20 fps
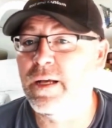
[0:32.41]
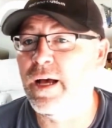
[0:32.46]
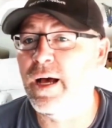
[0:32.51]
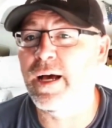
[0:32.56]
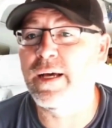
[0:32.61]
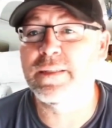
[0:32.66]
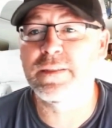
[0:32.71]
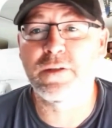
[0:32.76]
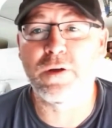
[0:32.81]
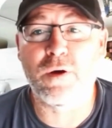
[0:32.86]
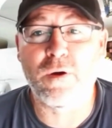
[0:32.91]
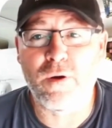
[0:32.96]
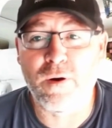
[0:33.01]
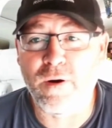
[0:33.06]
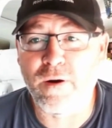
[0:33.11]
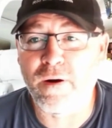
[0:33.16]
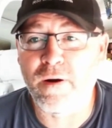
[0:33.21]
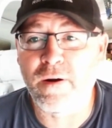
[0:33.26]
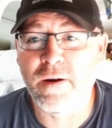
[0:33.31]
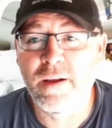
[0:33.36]
odds
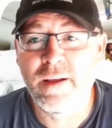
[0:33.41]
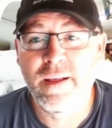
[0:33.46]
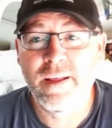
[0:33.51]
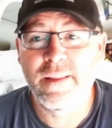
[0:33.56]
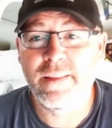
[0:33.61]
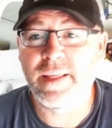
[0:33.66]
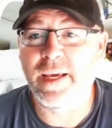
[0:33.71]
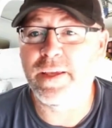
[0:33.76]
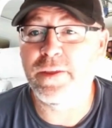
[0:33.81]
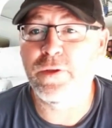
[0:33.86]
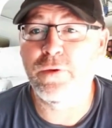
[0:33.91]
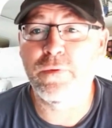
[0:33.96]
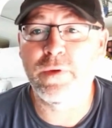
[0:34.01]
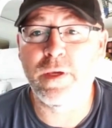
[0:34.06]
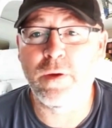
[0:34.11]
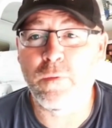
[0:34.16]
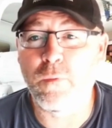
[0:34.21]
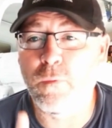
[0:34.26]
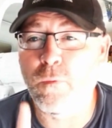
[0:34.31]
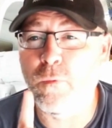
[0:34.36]
are that you
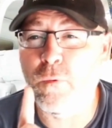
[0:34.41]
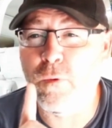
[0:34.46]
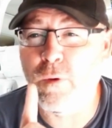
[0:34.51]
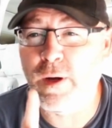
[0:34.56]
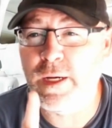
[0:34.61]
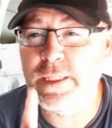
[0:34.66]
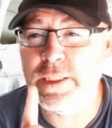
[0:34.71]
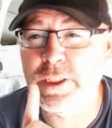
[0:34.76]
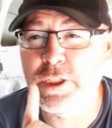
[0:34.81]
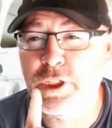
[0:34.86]
get one